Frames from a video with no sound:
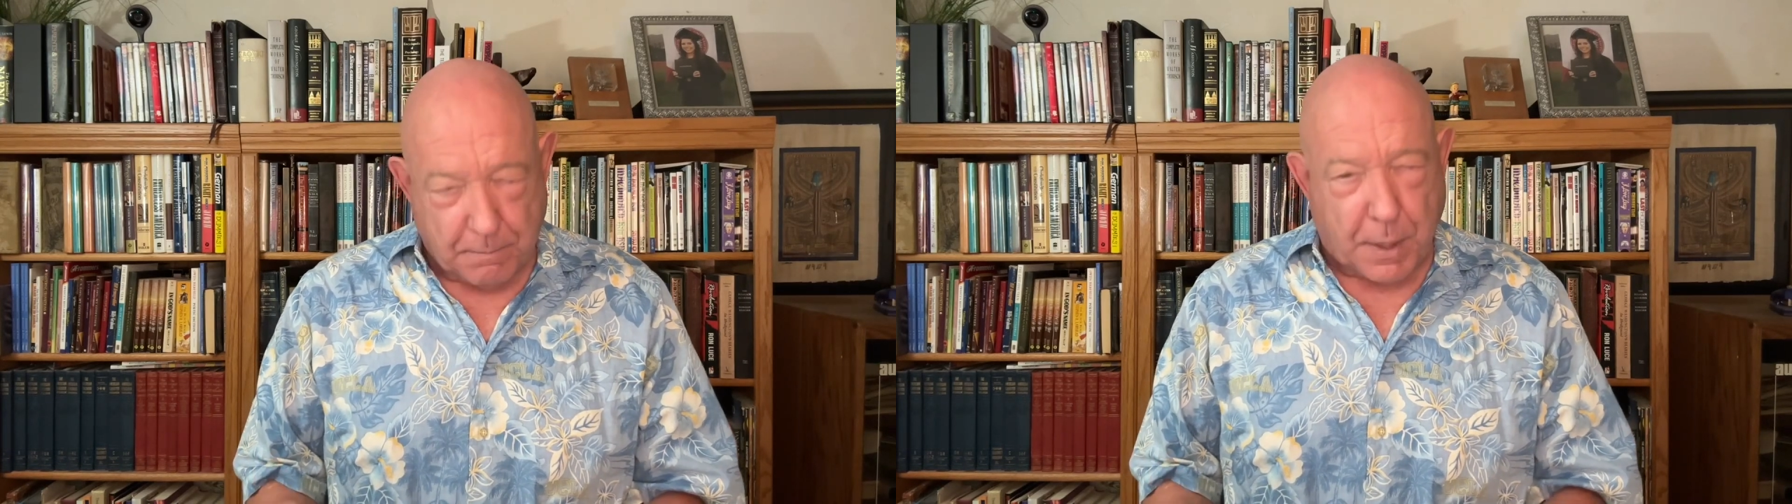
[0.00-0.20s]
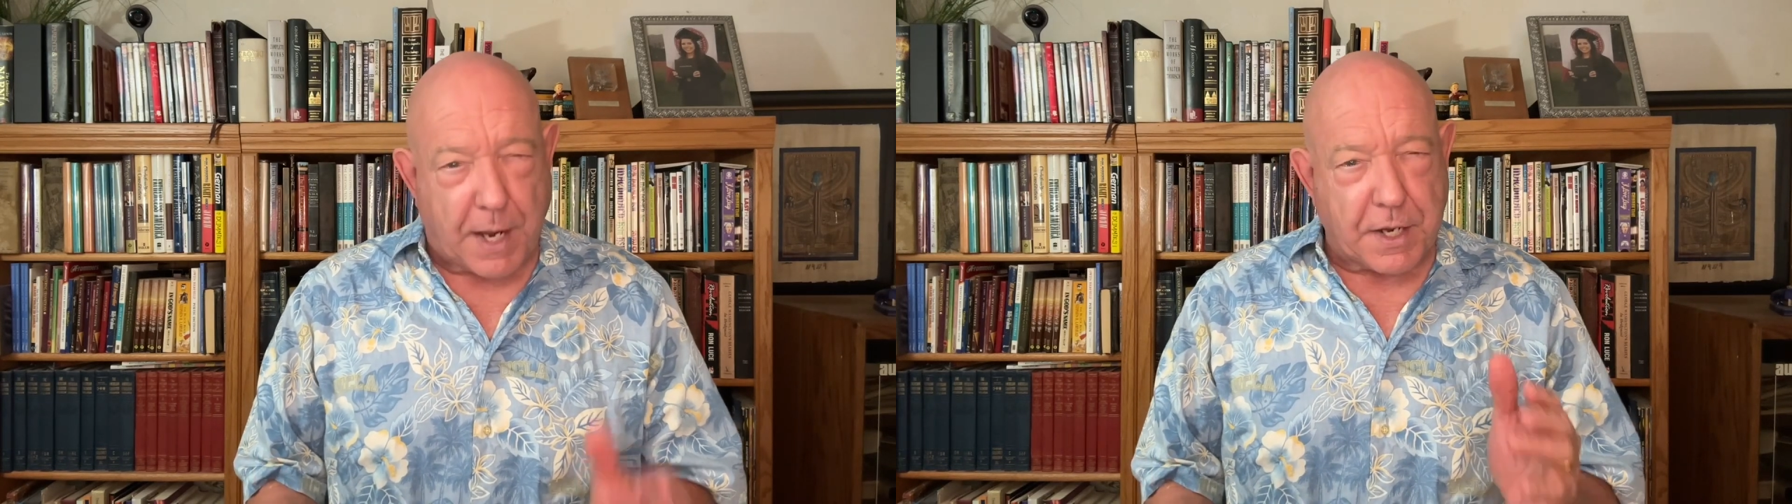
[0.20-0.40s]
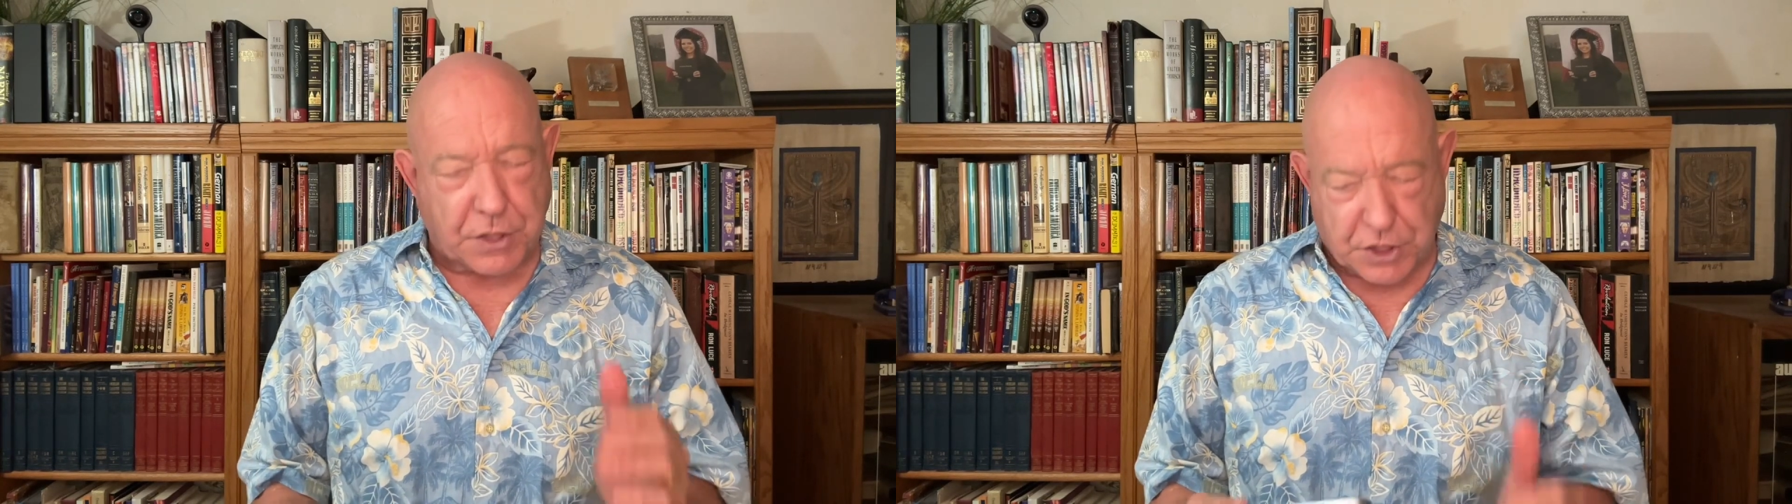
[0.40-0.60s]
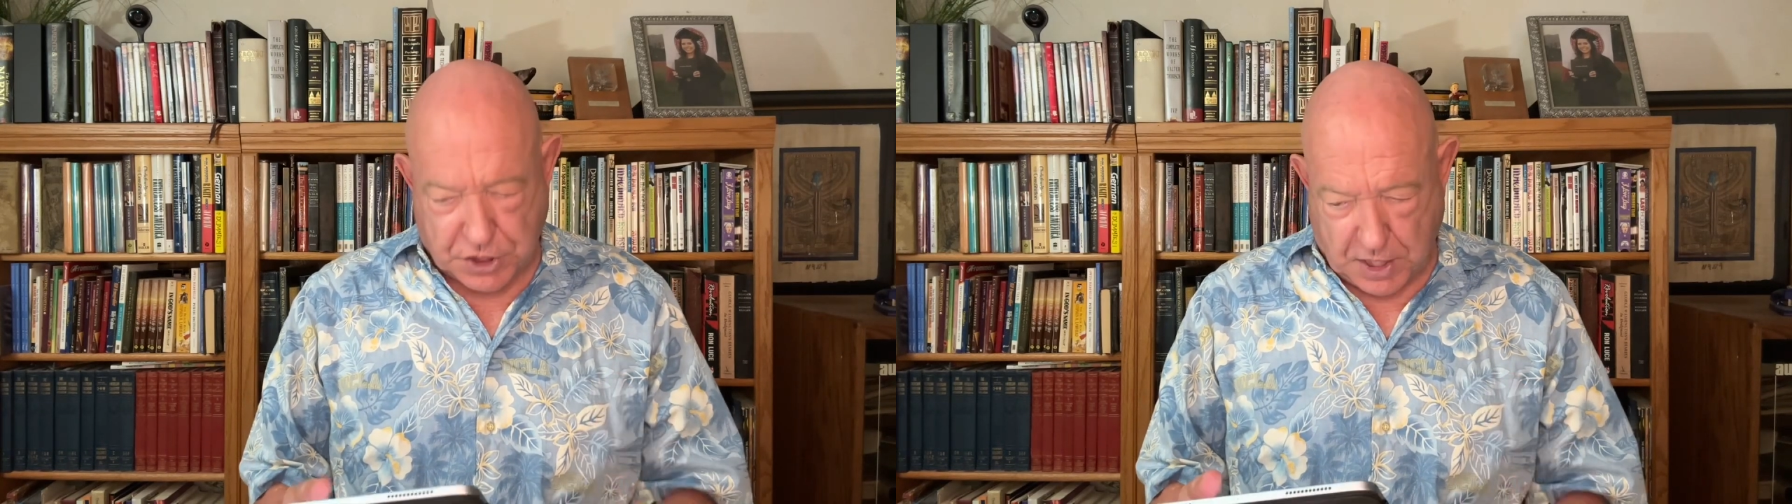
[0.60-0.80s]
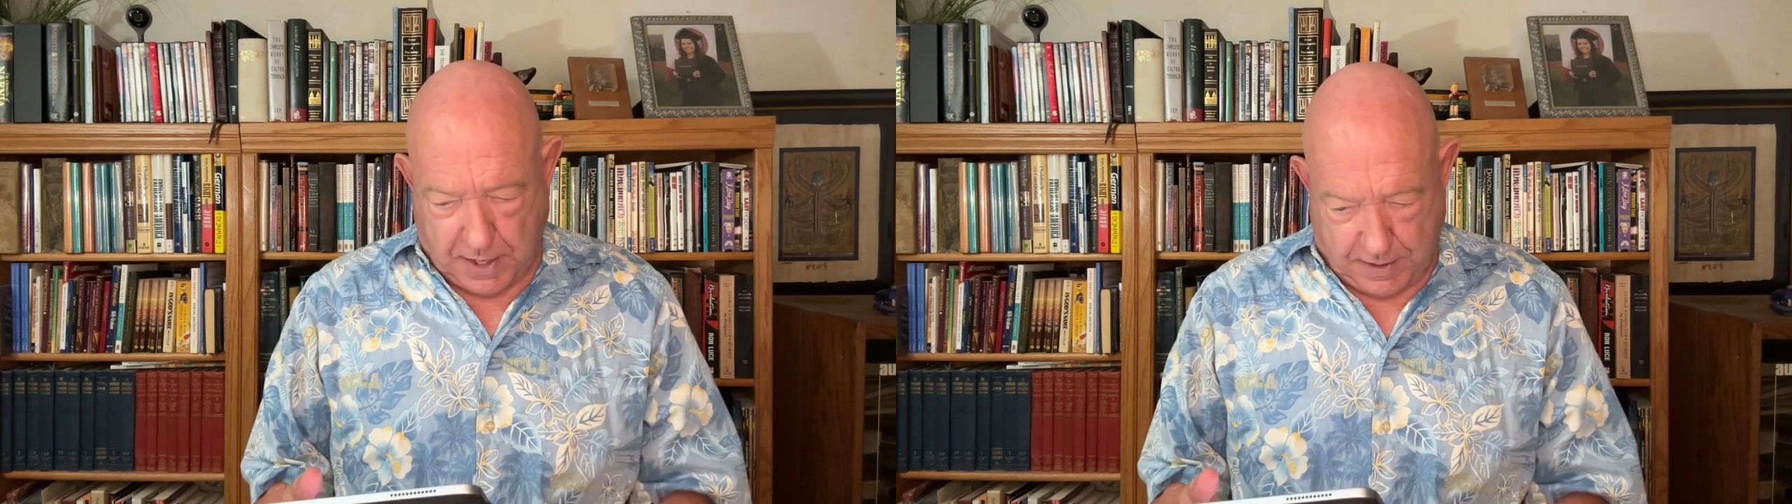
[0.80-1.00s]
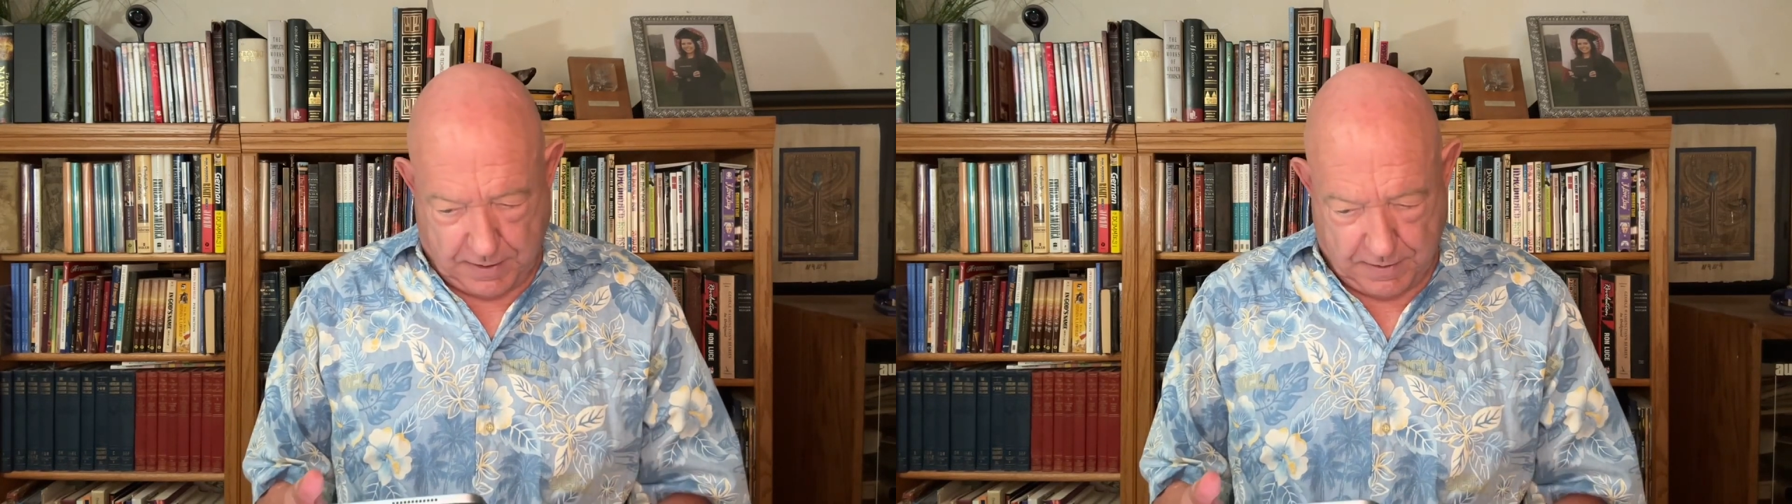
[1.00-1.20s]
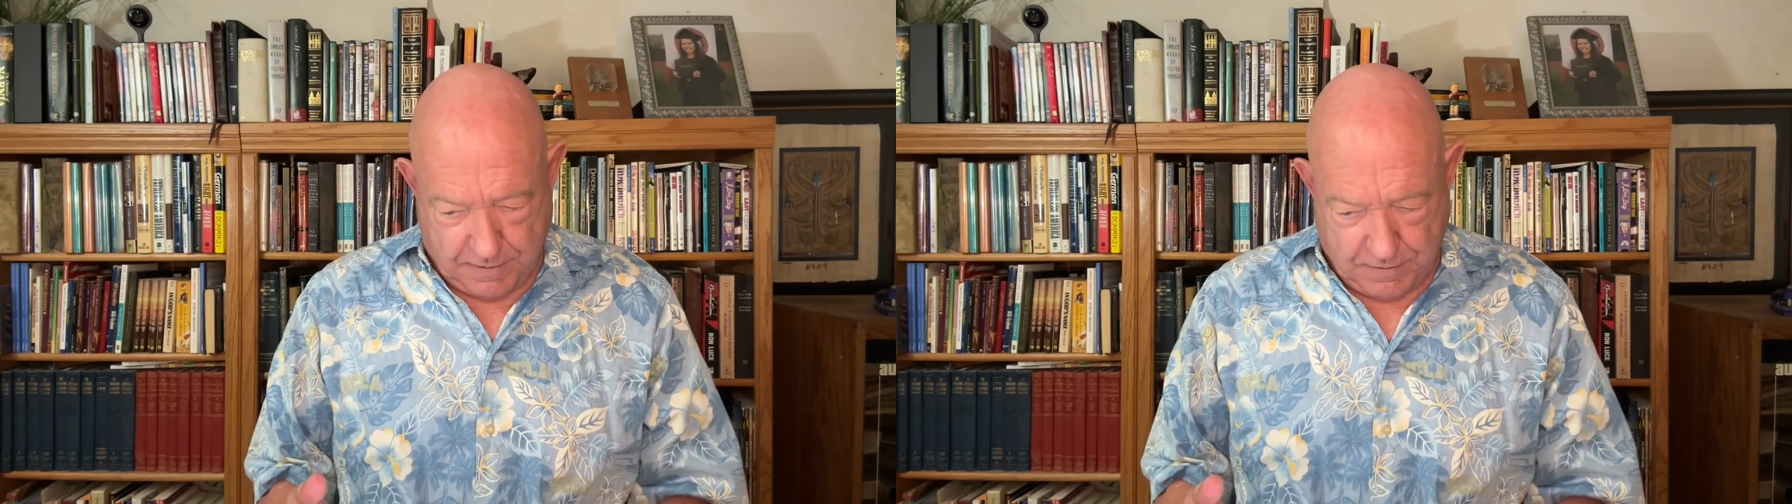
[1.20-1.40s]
by his son